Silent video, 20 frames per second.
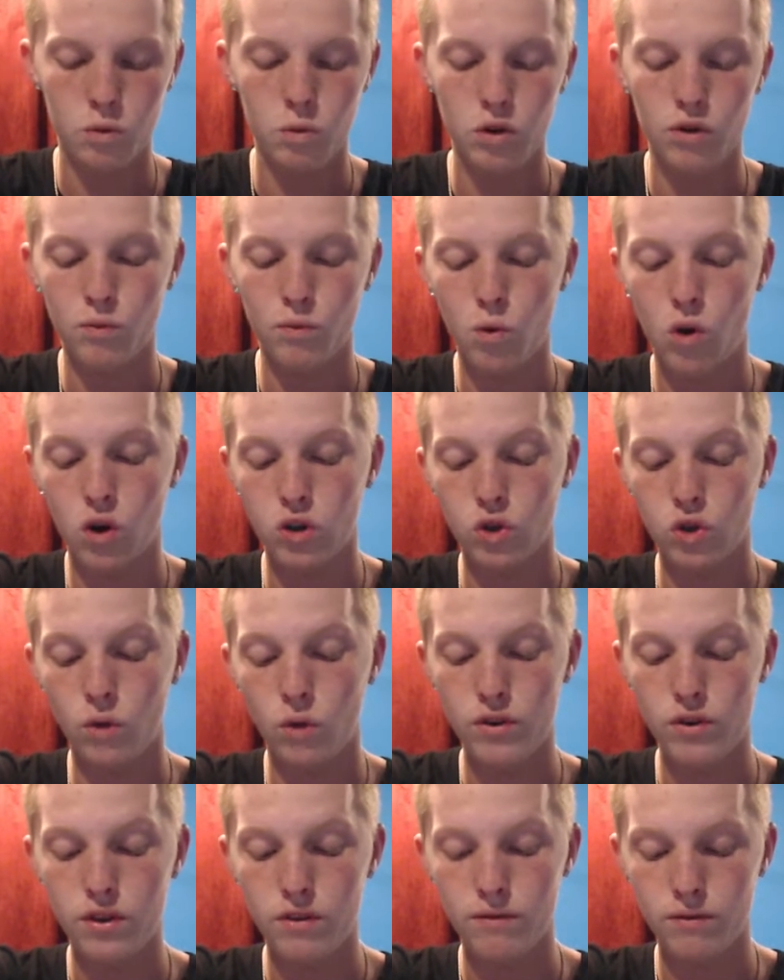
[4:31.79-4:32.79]
would have walked over
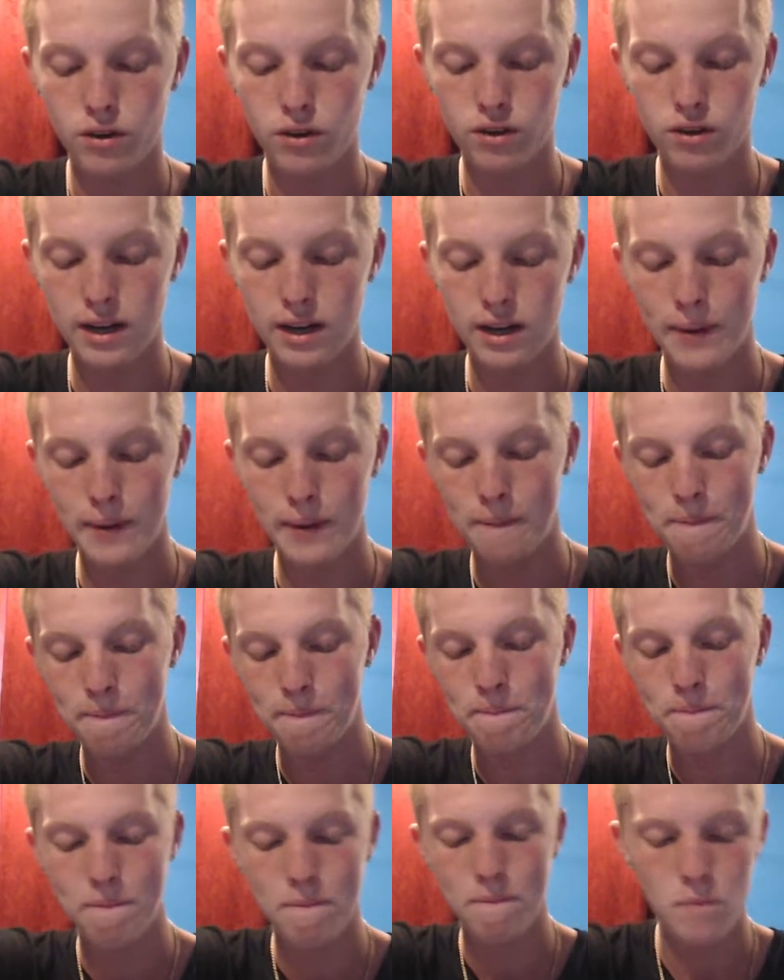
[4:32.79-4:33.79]
to the Inferno tower.
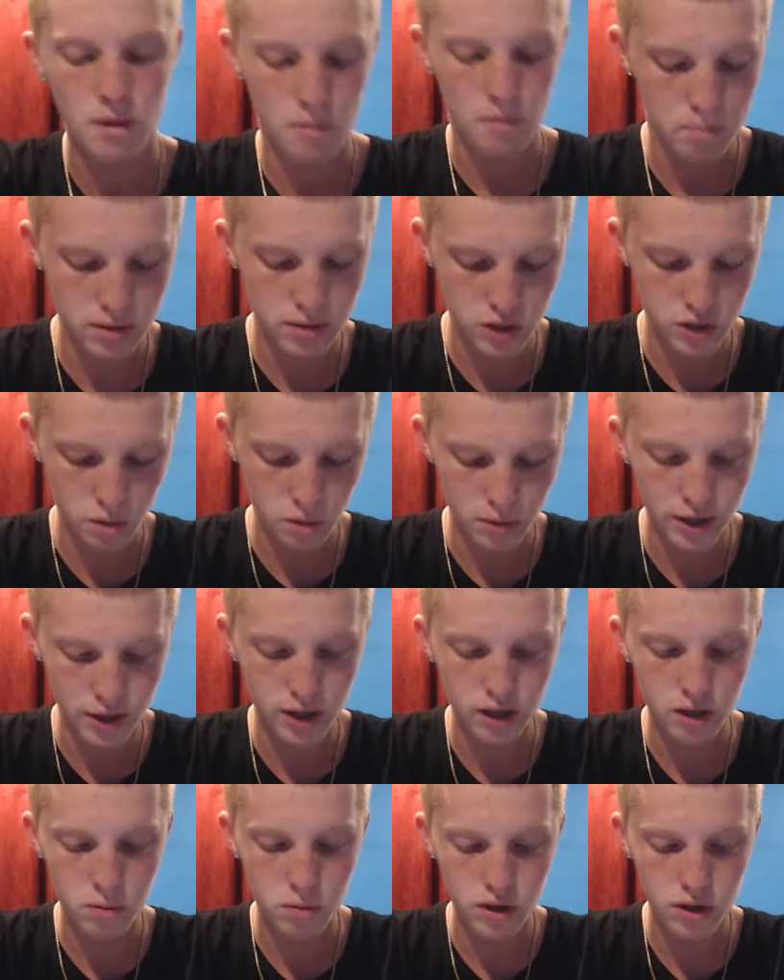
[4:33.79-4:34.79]
But still pretty
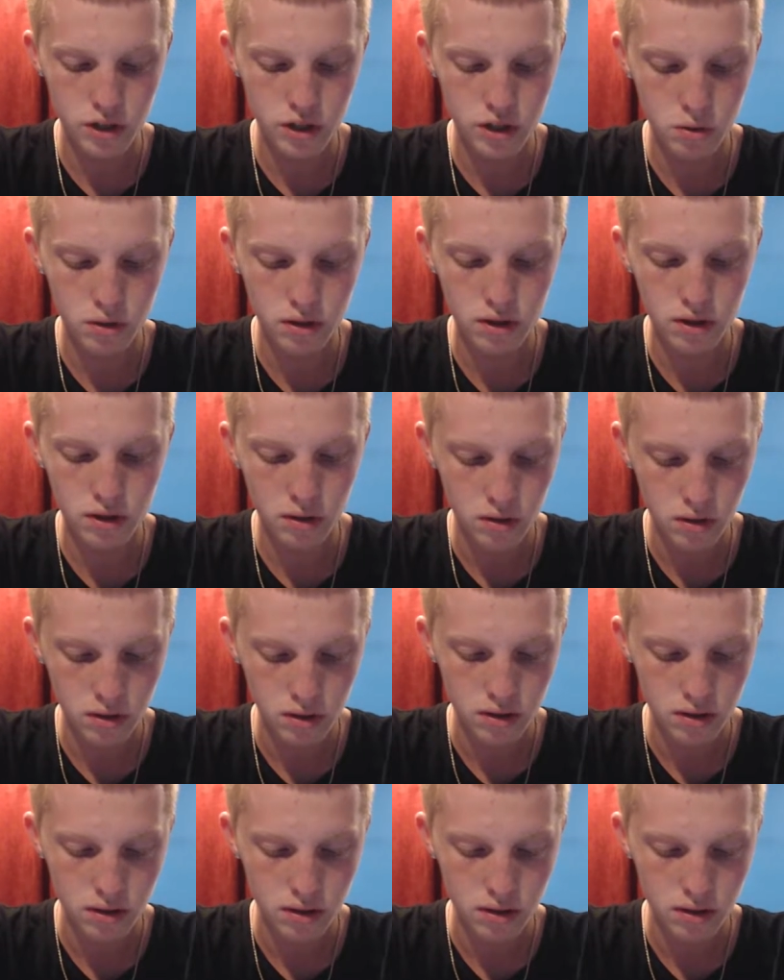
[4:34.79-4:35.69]
good. We're gonna do